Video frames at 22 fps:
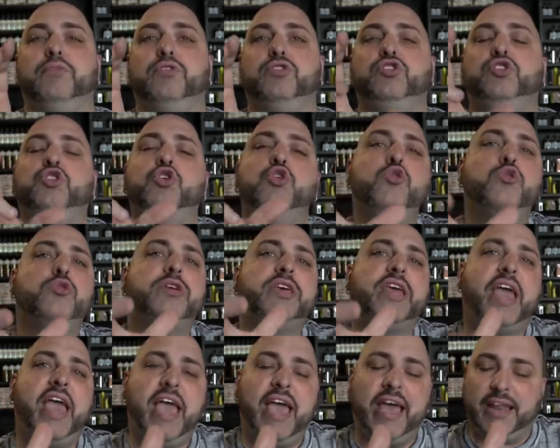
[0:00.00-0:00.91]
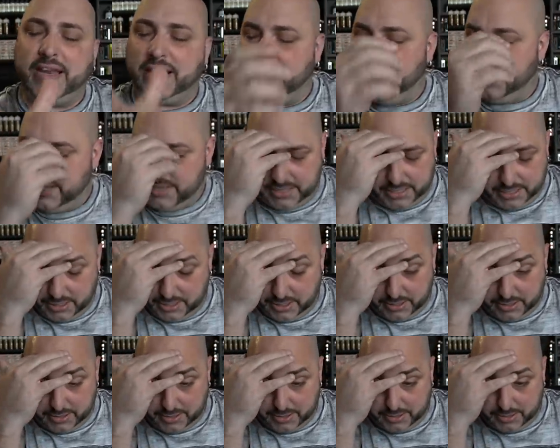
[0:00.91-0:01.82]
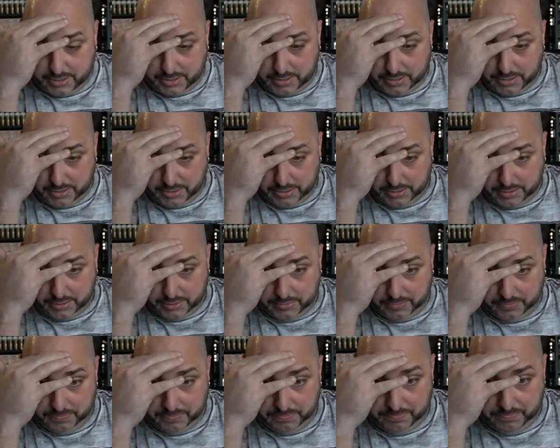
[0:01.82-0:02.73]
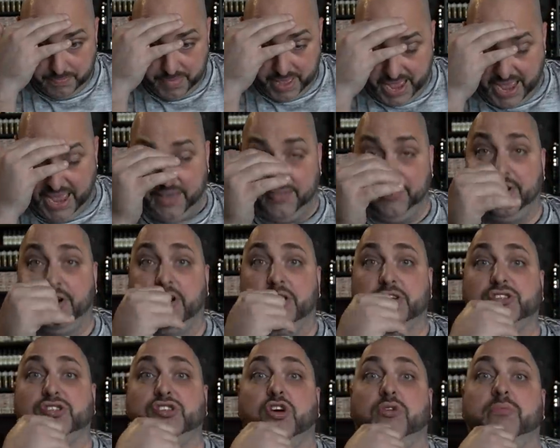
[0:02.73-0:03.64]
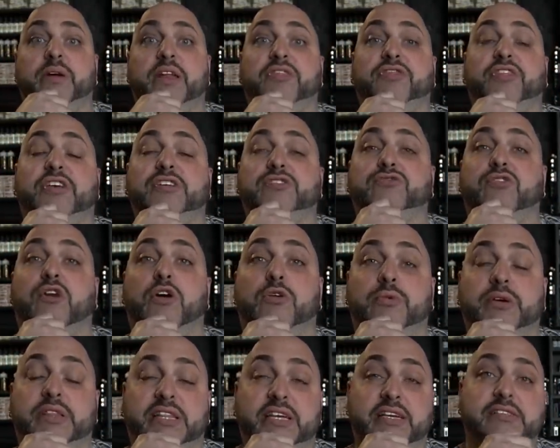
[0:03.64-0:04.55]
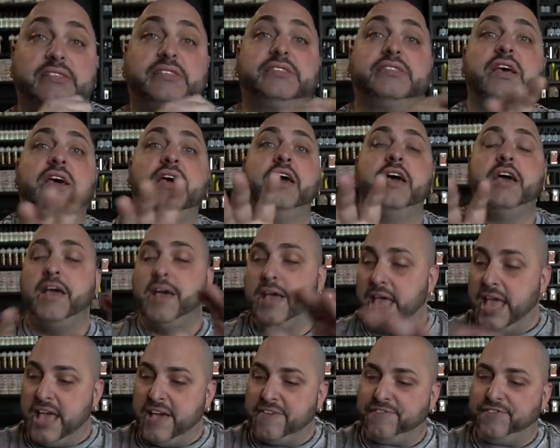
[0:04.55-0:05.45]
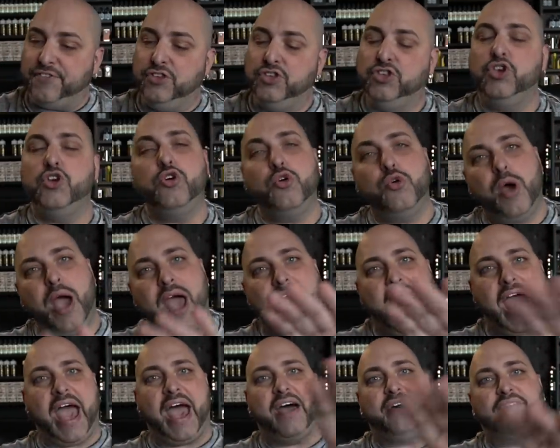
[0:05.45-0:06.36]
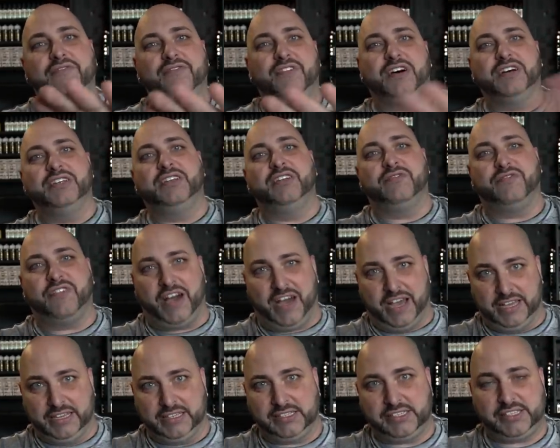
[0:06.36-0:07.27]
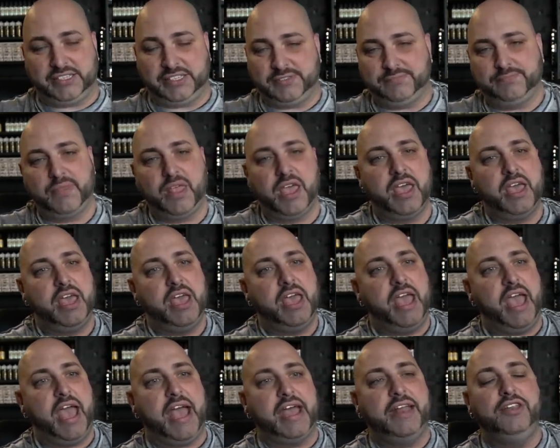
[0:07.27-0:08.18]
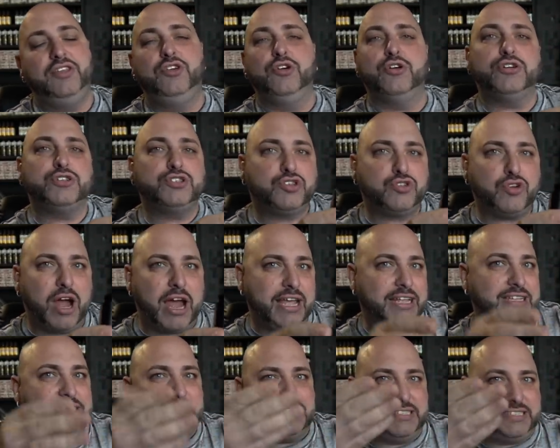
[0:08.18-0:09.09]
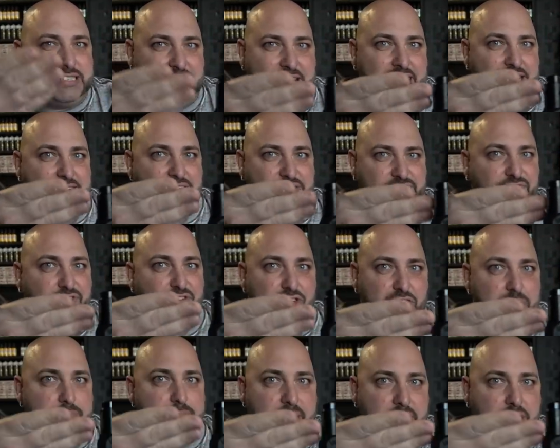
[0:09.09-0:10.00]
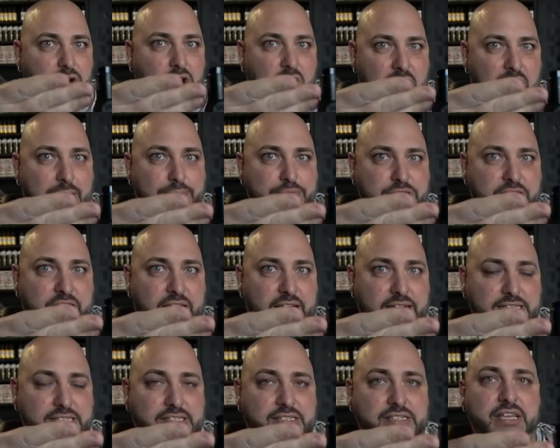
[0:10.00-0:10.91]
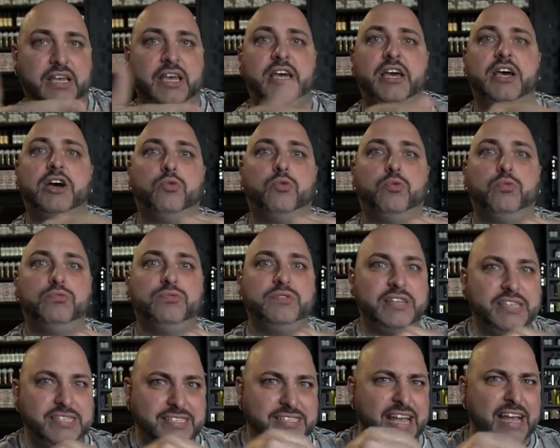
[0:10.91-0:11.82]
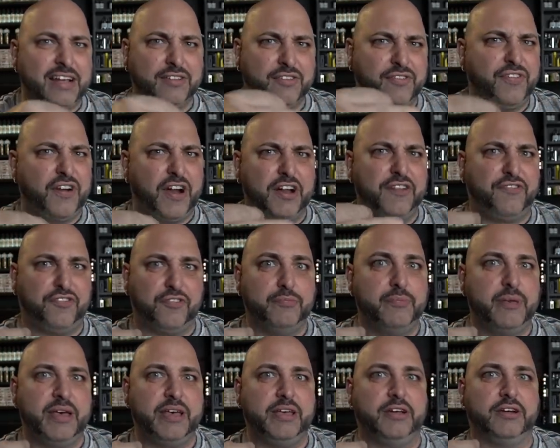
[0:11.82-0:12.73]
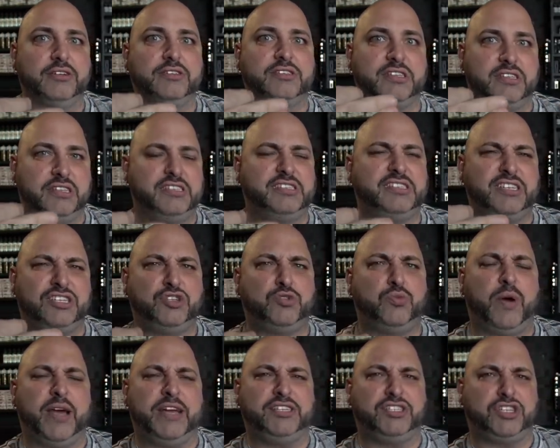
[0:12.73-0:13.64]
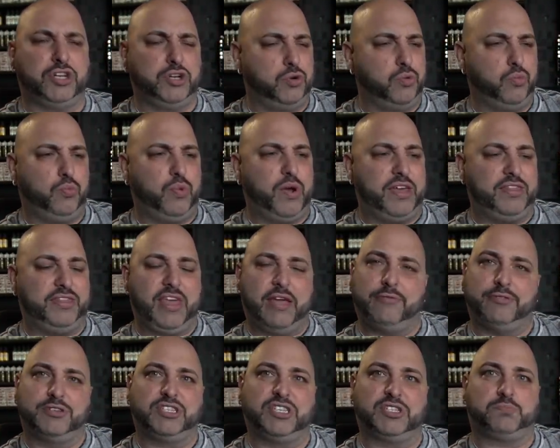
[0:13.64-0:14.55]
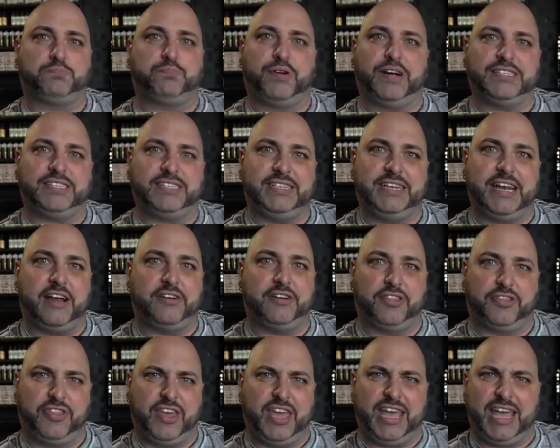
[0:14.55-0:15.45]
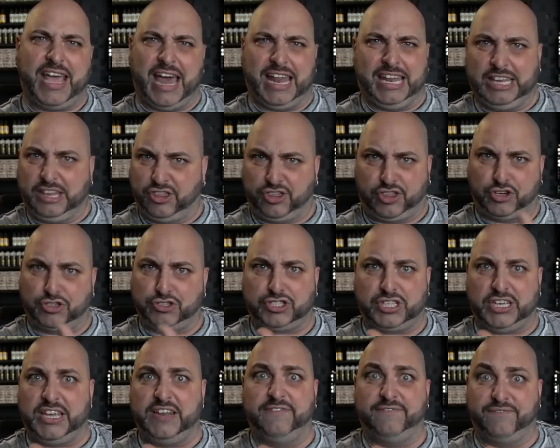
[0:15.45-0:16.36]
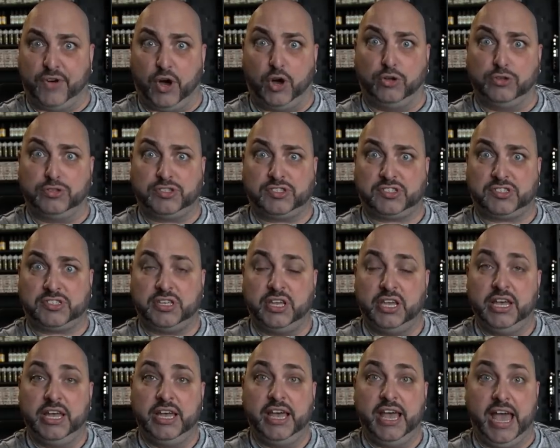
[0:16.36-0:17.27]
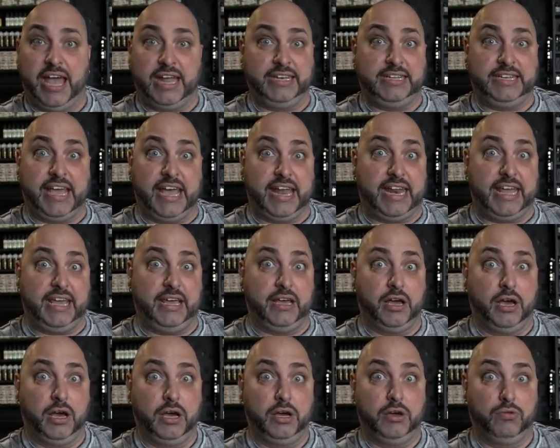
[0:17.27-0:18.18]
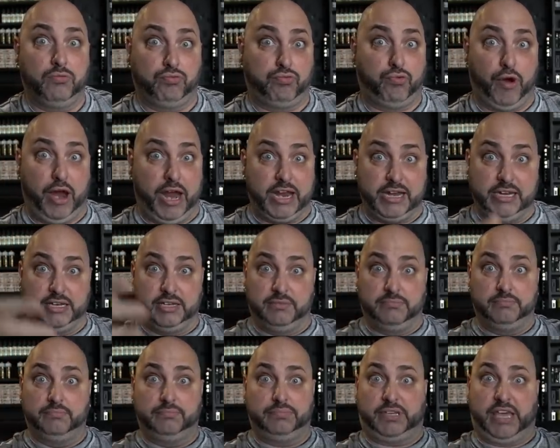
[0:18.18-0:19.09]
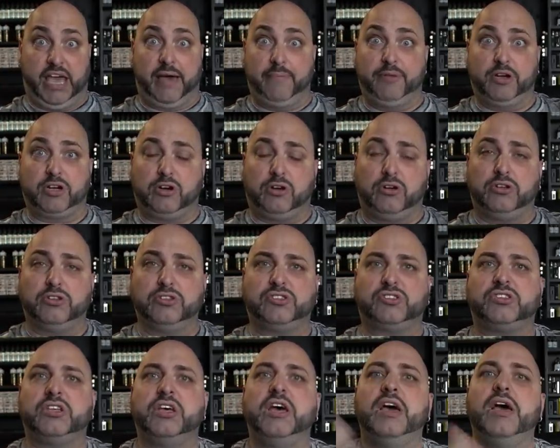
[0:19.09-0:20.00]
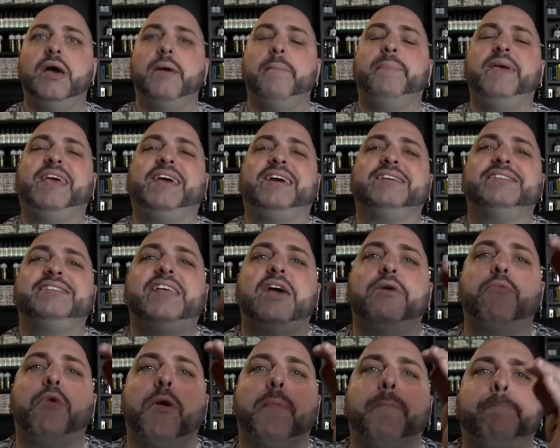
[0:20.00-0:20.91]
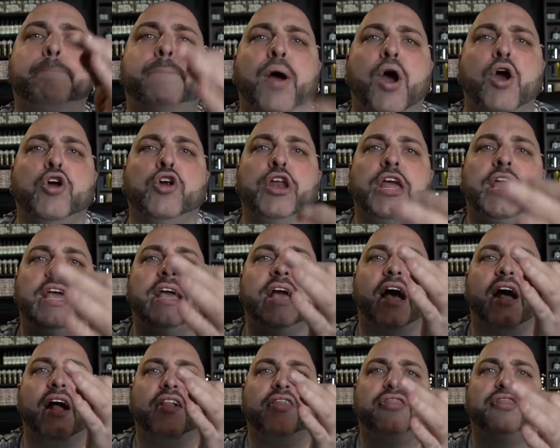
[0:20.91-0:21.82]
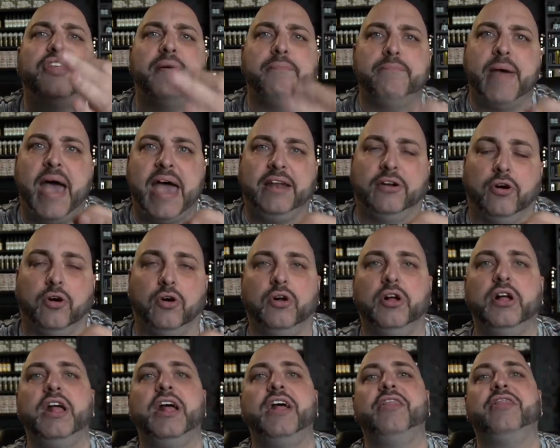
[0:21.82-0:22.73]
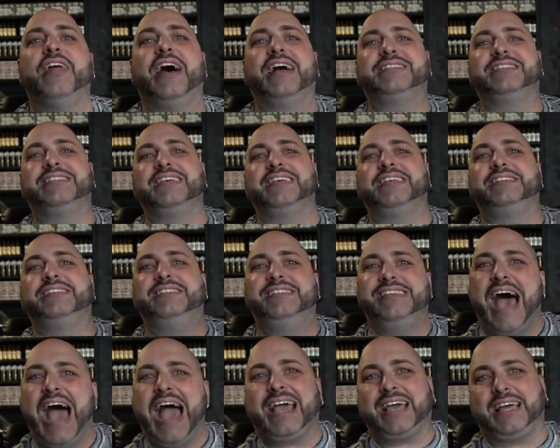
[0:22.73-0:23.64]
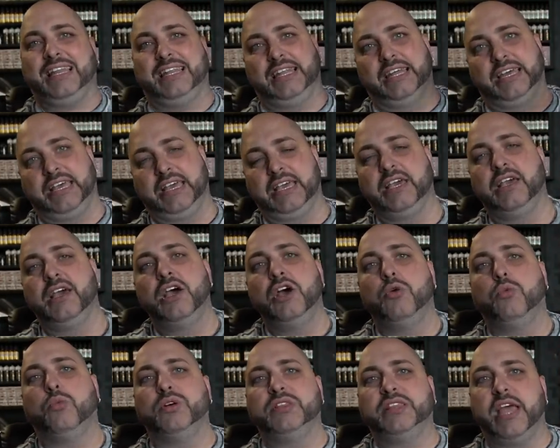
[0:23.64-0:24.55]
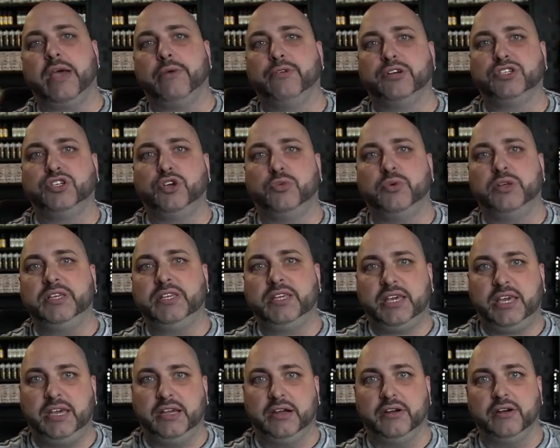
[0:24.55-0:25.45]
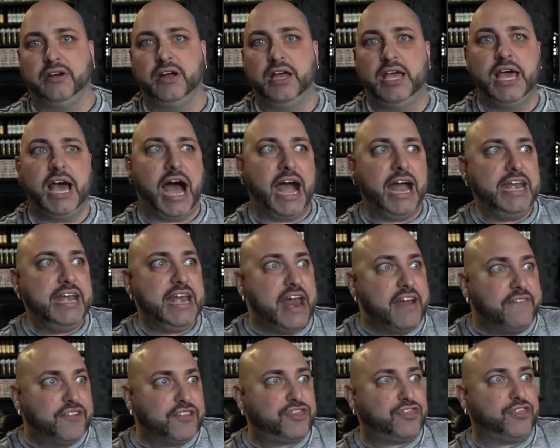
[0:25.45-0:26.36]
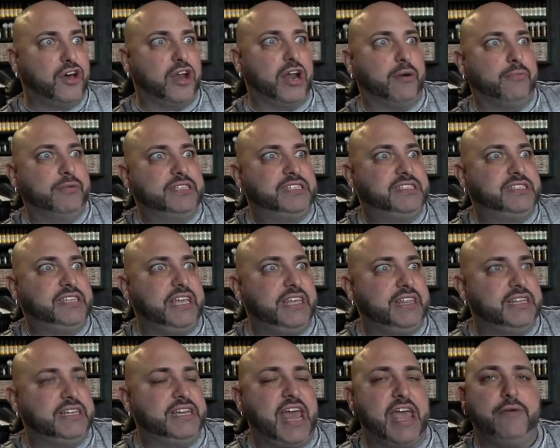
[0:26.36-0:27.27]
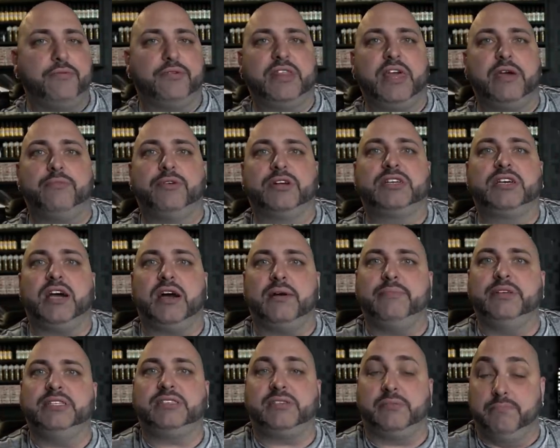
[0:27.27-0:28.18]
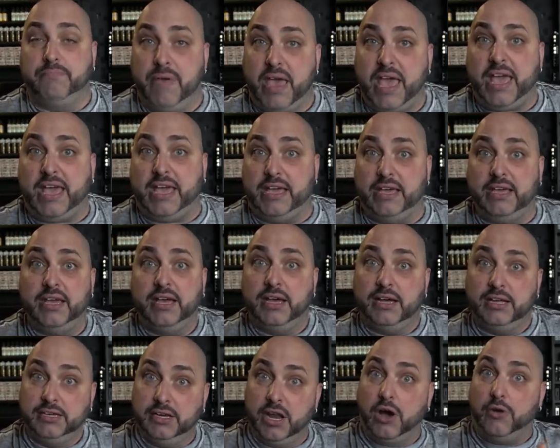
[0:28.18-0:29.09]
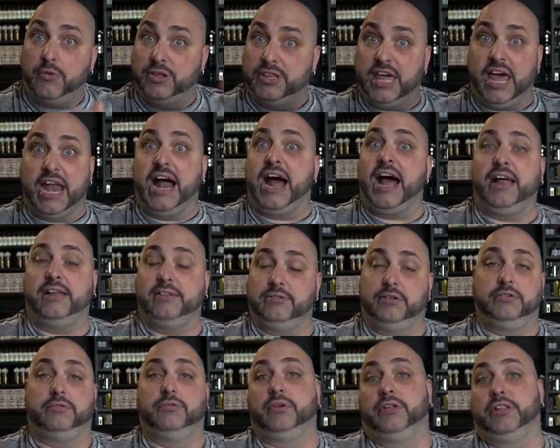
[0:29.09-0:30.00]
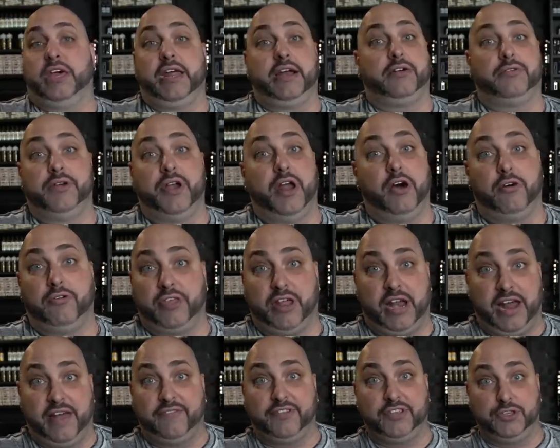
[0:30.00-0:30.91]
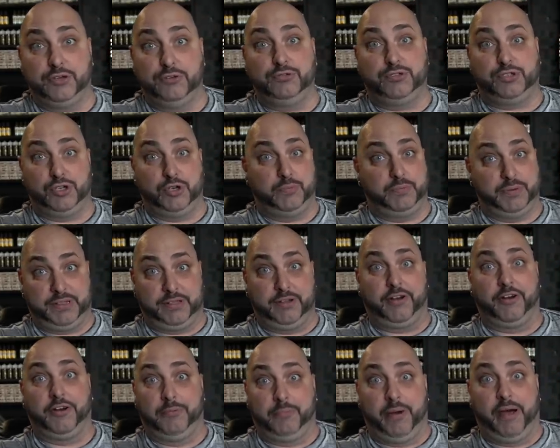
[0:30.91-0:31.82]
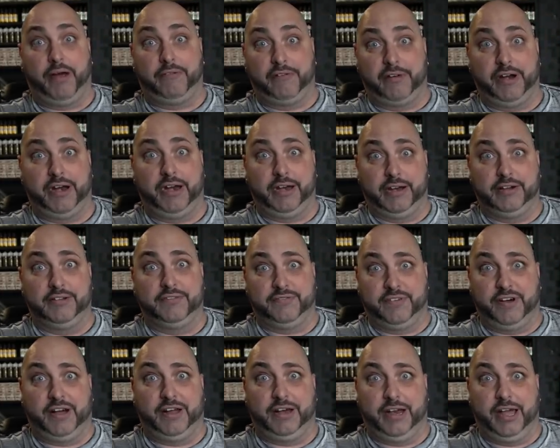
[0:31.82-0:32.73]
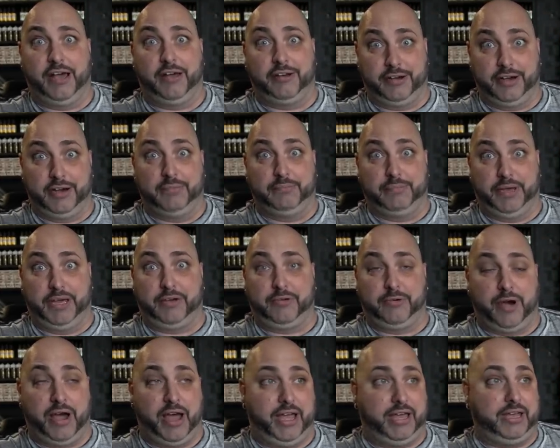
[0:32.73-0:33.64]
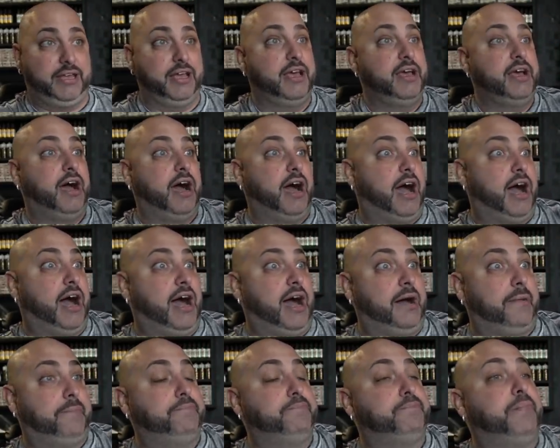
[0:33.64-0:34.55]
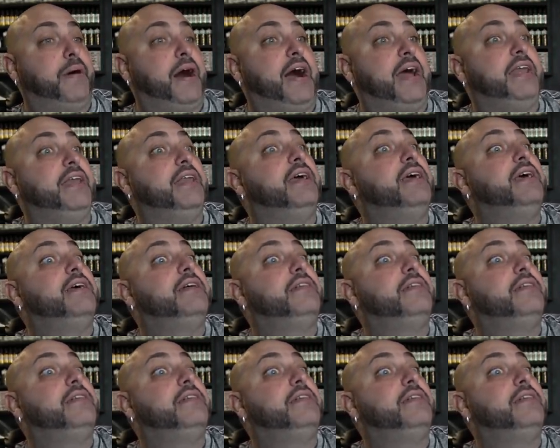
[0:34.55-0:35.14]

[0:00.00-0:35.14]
You can't... Oh, man, there are so many things wrong with this. If you have a device and you're trying to test for the metal objects, this sounds very familiar to the situation when they were just pressing down a thing at 13 volts and getting random chemicals because they were burning the metal. That's exactly what they were doing here. I never thought I would see the day where they would come into me knowing that they don't know that I have a YouTube, but they're about ready to find out in a big way. How do